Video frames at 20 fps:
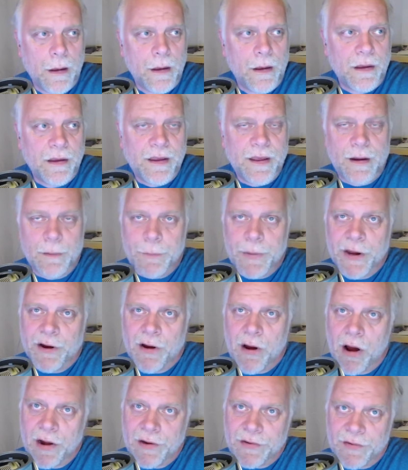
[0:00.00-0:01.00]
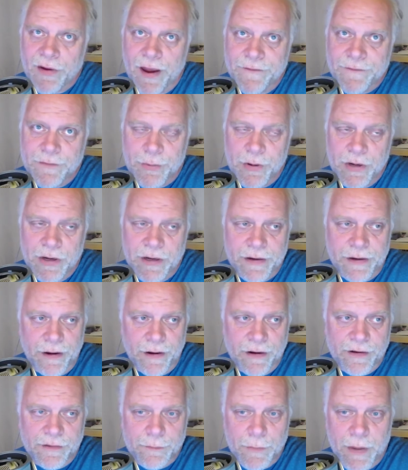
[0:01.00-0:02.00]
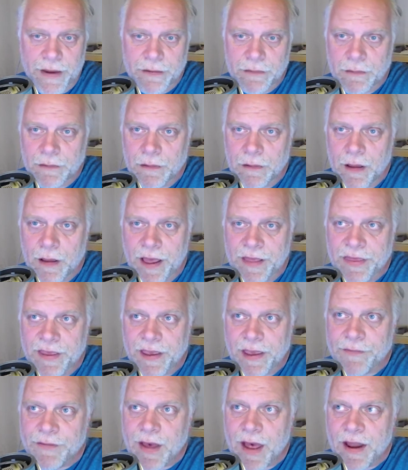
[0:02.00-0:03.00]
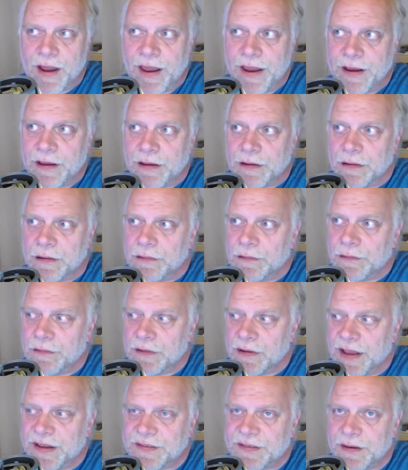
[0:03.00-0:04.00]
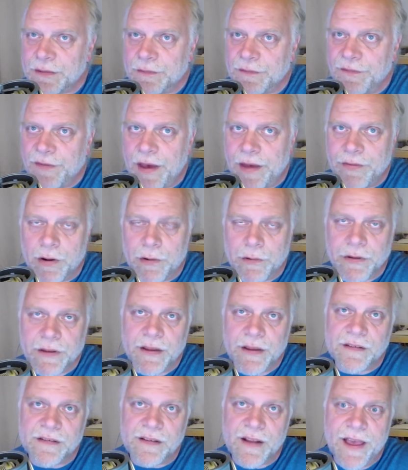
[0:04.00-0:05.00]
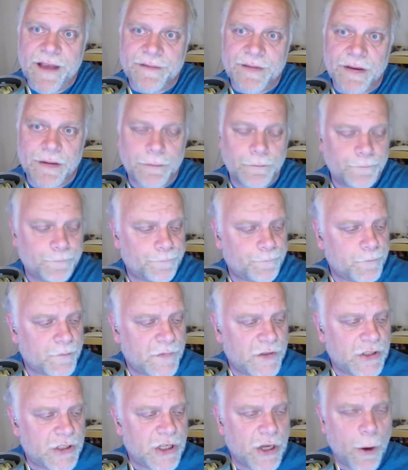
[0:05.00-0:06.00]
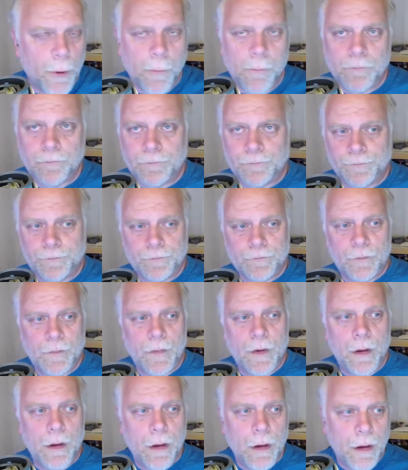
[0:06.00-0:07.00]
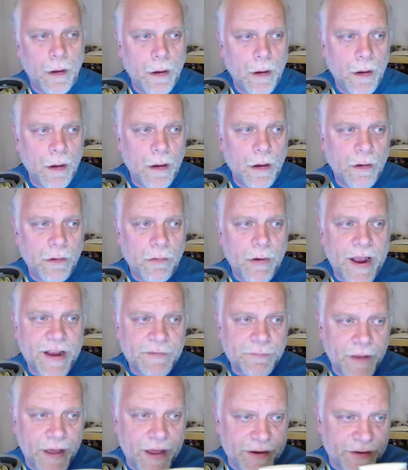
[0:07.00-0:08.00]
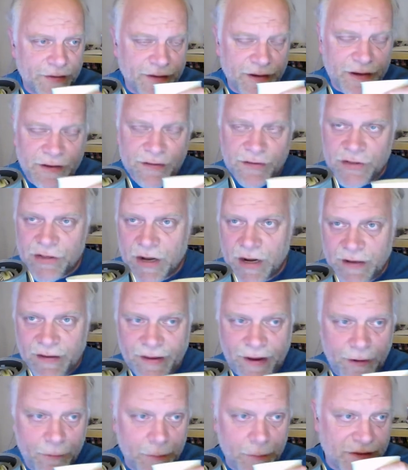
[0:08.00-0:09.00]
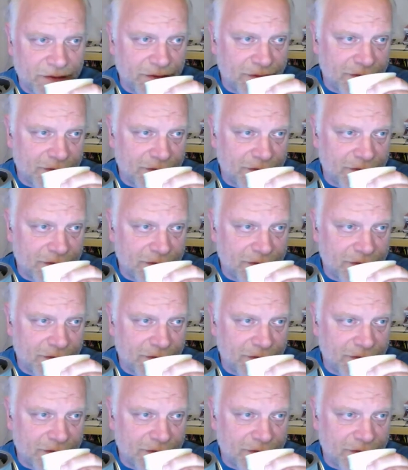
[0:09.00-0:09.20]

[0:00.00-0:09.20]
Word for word: get a bigger hard drive to put in there, because I think I've got like less than 500 gigs left. So CrashPlan is shutting their business